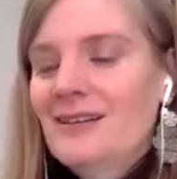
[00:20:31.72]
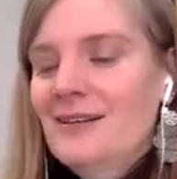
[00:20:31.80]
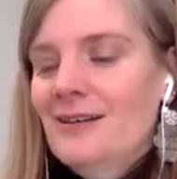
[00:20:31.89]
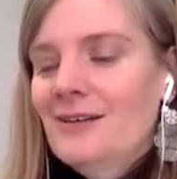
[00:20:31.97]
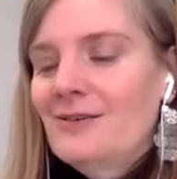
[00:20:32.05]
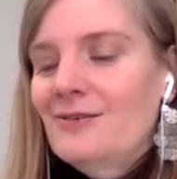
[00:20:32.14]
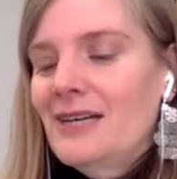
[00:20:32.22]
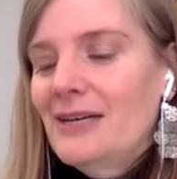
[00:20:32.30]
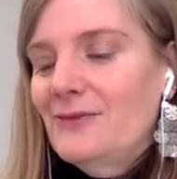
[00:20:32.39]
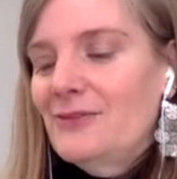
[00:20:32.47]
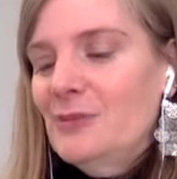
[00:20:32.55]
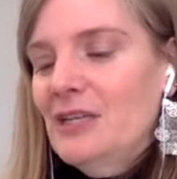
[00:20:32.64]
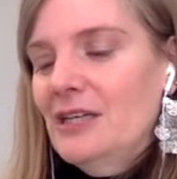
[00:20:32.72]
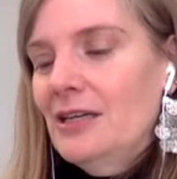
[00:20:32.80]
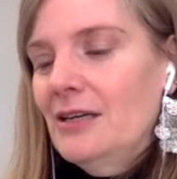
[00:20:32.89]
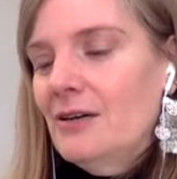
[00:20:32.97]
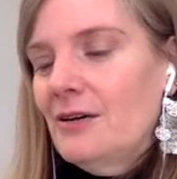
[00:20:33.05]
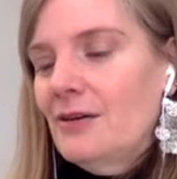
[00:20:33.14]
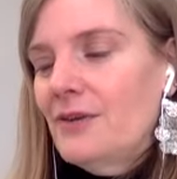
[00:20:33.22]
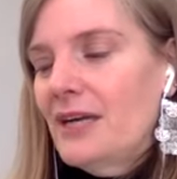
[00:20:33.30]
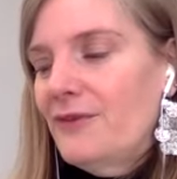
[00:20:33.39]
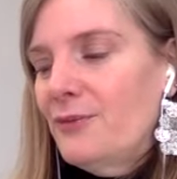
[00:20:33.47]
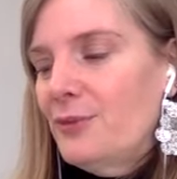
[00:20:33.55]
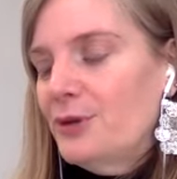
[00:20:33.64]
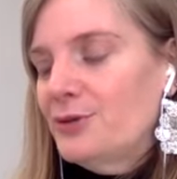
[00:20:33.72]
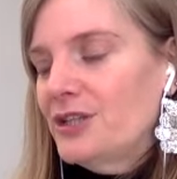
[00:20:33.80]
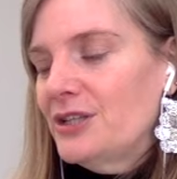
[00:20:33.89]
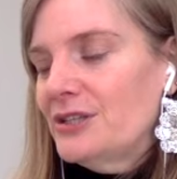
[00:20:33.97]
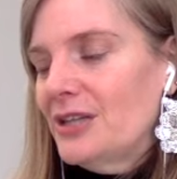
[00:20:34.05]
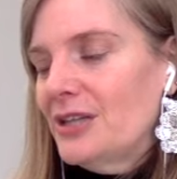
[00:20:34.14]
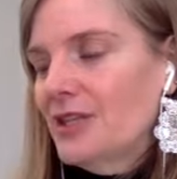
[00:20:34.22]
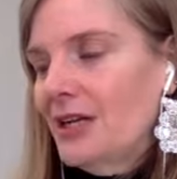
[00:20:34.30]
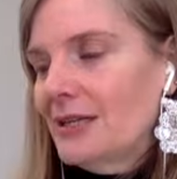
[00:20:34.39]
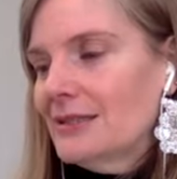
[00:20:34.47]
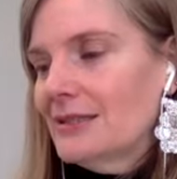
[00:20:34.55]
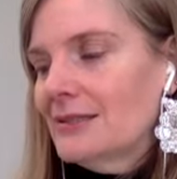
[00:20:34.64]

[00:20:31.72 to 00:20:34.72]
her way of speaking, her way of approaching subjects.